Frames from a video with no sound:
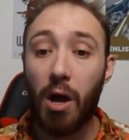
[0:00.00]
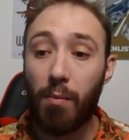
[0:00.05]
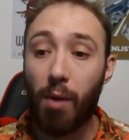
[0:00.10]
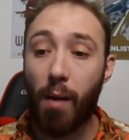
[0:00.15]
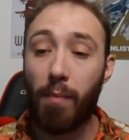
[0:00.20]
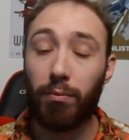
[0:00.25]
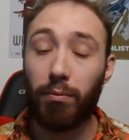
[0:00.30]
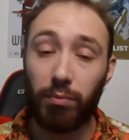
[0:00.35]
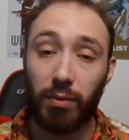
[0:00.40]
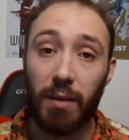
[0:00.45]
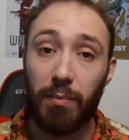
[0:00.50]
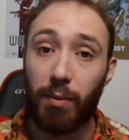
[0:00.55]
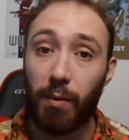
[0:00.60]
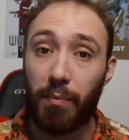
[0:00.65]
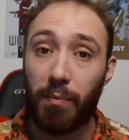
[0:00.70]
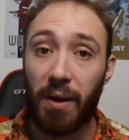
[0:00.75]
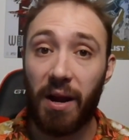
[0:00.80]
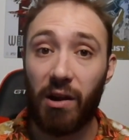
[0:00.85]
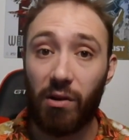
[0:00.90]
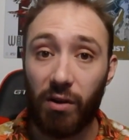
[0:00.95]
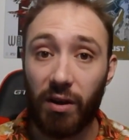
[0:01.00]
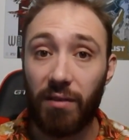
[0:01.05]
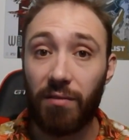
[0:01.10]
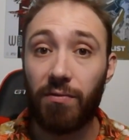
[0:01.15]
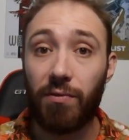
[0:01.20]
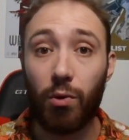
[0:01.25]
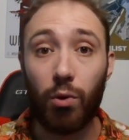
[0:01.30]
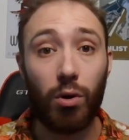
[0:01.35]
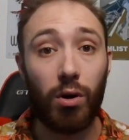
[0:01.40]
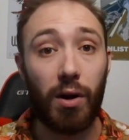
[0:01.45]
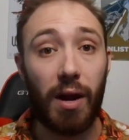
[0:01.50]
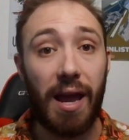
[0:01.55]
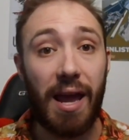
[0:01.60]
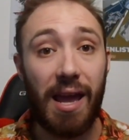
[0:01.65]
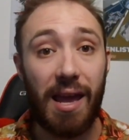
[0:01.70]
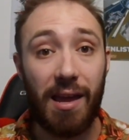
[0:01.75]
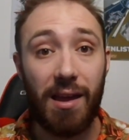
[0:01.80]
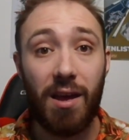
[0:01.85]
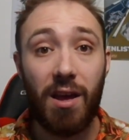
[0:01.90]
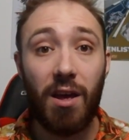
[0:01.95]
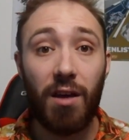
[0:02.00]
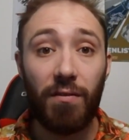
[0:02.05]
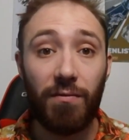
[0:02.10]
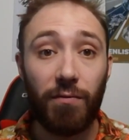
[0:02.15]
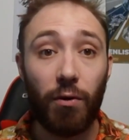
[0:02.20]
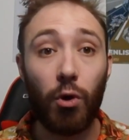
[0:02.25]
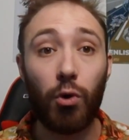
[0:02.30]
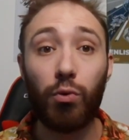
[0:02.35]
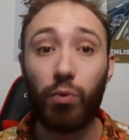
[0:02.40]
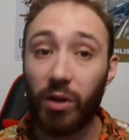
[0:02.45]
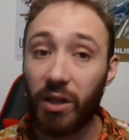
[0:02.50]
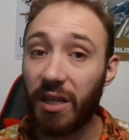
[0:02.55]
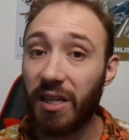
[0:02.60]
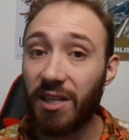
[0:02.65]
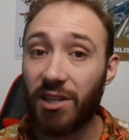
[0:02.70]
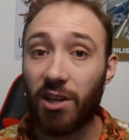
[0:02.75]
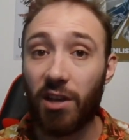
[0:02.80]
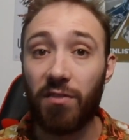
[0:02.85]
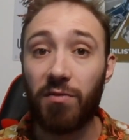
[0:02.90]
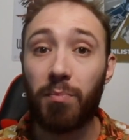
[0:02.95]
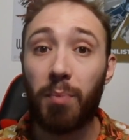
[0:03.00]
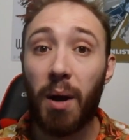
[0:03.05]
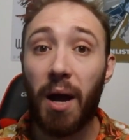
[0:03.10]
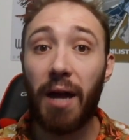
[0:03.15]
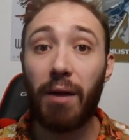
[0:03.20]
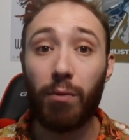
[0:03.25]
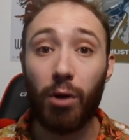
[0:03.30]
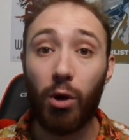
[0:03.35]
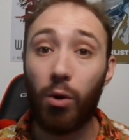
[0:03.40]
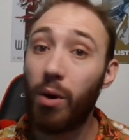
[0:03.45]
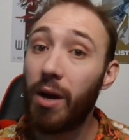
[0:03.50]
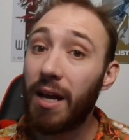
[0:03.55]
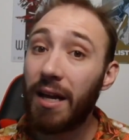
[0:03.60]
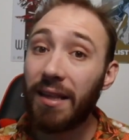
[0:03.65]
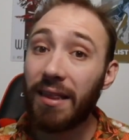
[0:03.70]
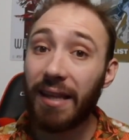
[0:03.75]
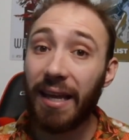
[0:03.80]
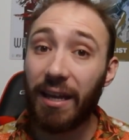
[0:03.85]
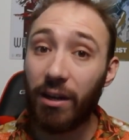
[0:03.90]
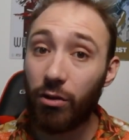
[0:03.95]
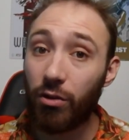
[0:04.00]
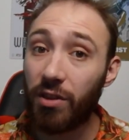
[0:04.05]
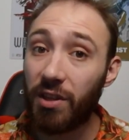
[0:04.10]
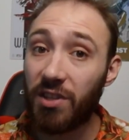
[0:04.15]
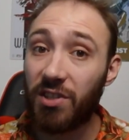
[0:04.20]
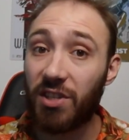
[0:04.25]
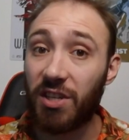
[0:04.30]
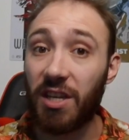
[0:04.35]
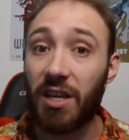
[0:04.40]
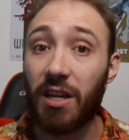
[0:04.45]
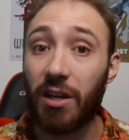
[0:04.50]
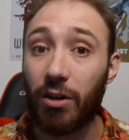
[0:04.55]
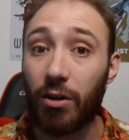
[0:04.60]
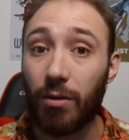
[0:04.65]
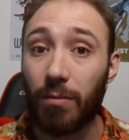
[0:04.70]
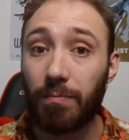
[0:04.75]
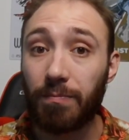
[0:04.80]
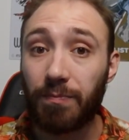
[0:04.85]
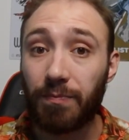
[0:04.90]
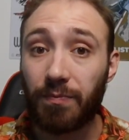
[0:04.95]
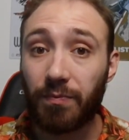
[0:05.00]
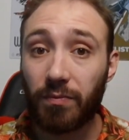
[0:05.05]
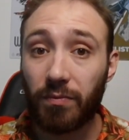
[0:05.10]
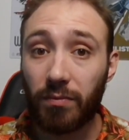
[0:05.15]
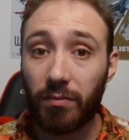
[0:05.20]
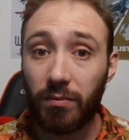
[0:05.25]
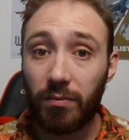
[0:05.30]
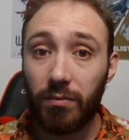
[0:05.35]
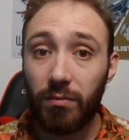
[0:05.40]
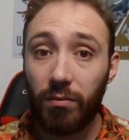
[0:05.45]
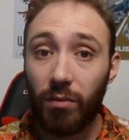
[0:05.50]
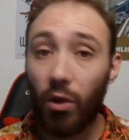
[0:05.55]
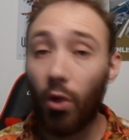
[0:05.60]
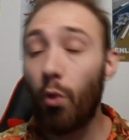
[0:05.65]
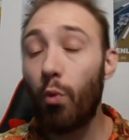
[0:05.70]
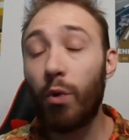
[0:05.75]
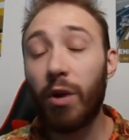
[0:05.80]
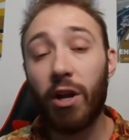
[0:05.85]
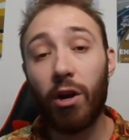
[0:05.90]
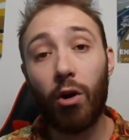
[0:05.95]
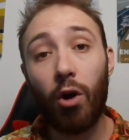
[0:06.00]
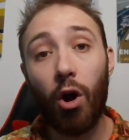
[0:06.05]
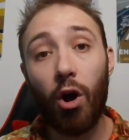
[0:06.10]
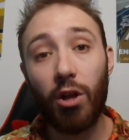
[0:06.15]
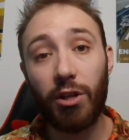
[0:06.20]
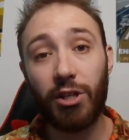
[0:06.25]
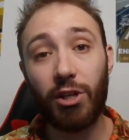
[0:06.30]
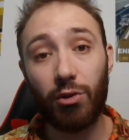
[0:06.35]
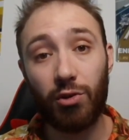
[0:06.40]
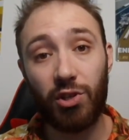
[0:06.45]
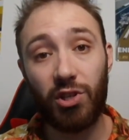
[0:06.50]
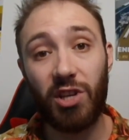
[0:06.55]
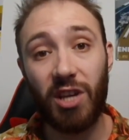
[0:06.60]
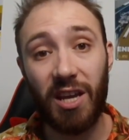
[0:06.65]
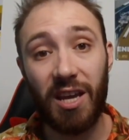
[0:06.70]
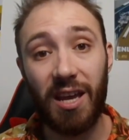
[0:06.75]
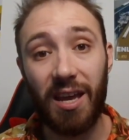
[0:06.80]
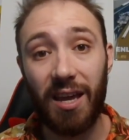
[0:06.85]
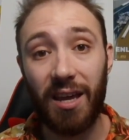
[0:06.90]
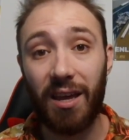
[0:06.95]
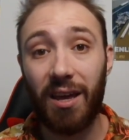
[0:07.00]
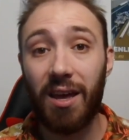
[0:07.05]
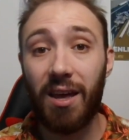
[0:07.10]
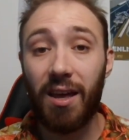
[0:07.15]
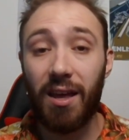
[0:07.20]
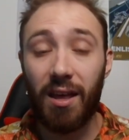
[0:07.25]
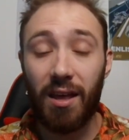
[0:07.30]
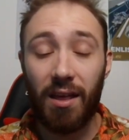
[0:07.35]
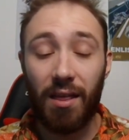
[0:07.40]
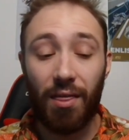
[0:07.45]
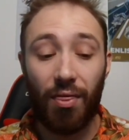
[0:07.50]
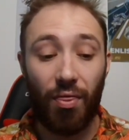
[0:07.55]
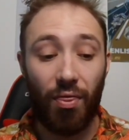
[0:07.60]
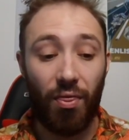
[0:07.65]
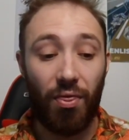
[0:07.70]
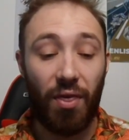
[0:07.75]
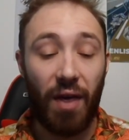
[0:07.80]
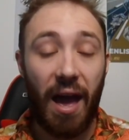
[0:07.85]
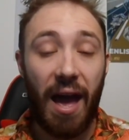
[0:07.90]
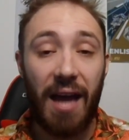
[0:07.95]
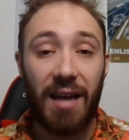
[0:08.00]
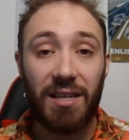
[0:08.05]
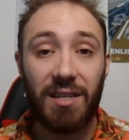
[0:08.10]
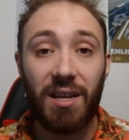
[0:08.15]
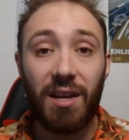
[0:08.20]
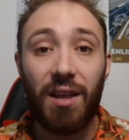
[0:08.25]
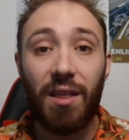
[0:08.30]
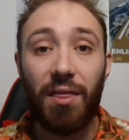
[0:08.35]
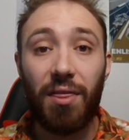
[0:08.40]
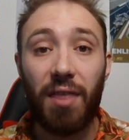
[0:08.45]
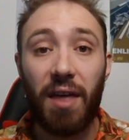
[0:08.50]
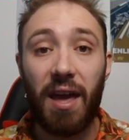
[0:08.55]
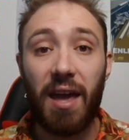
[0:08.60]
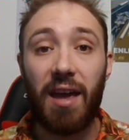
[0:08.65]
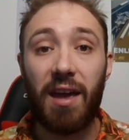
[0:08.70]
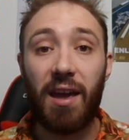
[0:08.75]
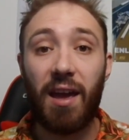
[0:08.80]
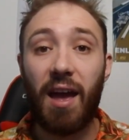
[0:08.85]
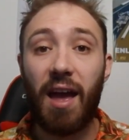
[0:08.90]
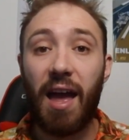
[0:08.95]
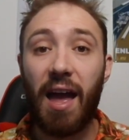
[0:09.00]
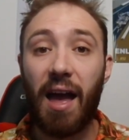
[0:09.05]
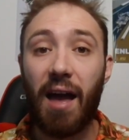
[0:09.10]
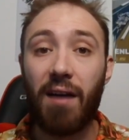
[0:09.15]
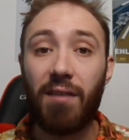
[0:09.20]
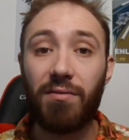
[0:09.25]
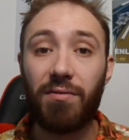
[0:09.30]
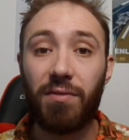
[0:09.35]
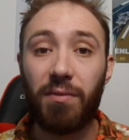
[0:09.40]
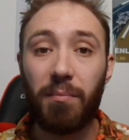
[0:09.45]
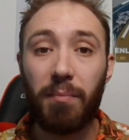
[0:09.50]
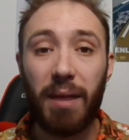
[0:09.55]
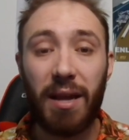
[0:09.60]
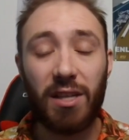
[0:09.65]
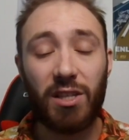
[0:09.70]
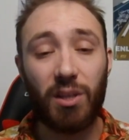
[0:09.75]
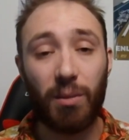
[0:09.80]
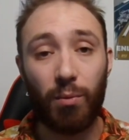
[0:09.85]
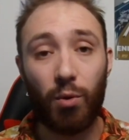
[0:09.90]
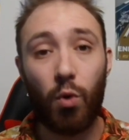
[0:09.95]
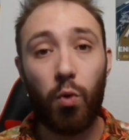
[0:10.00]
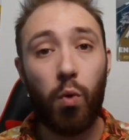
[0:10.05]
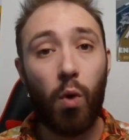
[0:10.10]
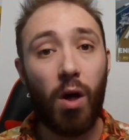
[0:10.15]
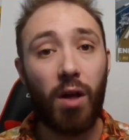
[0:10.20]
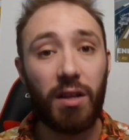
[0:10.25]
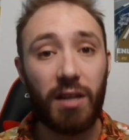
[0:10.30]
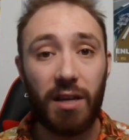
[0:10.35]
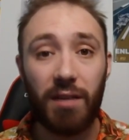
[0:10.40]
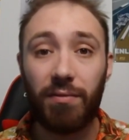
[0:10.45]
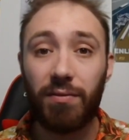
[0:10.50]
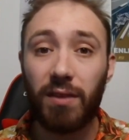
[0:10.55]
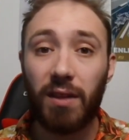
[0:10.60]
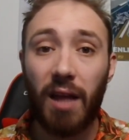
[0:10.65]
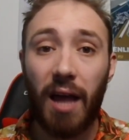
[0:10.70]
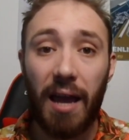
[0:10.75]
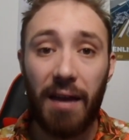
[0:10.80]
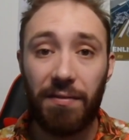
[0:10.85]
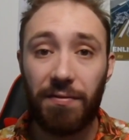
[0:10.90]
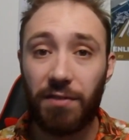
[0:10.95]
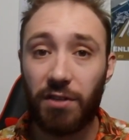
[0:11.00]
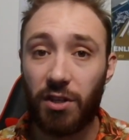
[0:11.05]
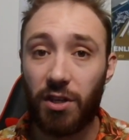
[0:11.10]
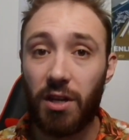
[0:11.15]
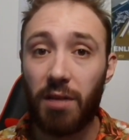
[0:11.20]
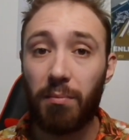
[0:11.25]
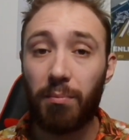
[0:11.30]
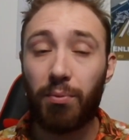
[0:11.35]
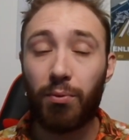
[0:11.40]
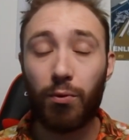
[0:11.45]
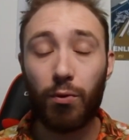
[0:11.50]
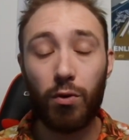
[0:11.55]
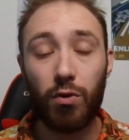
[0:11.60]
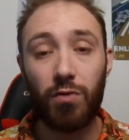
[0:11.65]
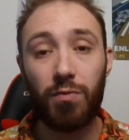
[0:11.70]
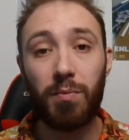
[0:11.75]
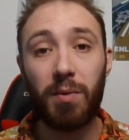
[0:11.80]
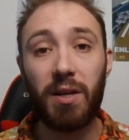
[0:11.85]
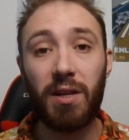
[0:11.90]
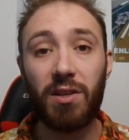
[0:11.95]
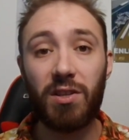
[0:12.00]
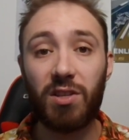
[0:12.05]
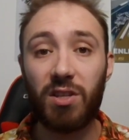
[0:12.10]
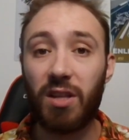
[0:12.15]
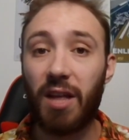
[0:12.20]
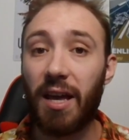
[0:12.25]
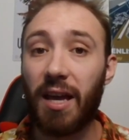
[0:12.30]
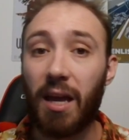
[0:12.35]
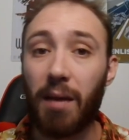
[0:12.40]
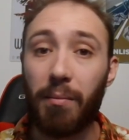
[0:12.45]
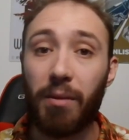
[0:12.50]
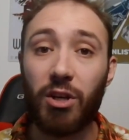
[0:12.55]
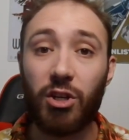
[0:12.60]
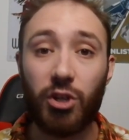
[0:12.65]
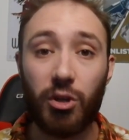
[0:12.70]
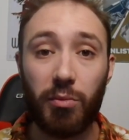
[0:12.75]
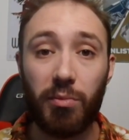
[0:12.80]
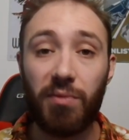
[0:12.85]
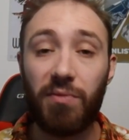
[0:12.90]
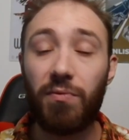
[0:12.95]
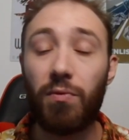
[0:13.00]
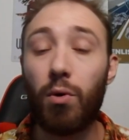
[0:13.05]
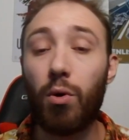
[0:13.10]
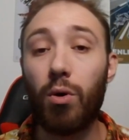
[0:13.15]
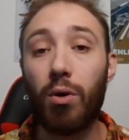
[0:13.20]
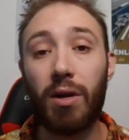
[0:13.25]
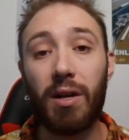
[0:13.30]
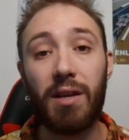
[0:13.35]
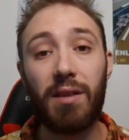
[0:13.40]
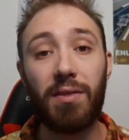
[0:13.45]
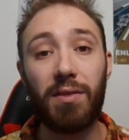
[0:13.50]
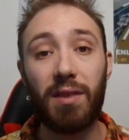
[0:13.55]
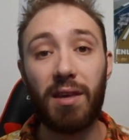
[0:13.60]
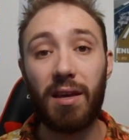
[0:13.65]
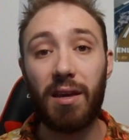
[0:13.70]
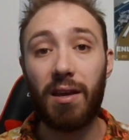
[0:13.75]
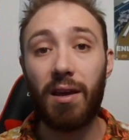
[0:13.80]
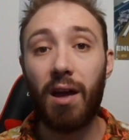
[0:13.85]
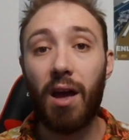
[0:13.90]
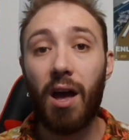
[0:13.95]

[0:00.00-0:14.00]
probably preparing for a full release of Pyro later this year. We are also seeing that they have made some quality of life improvements, like I mentioned before in the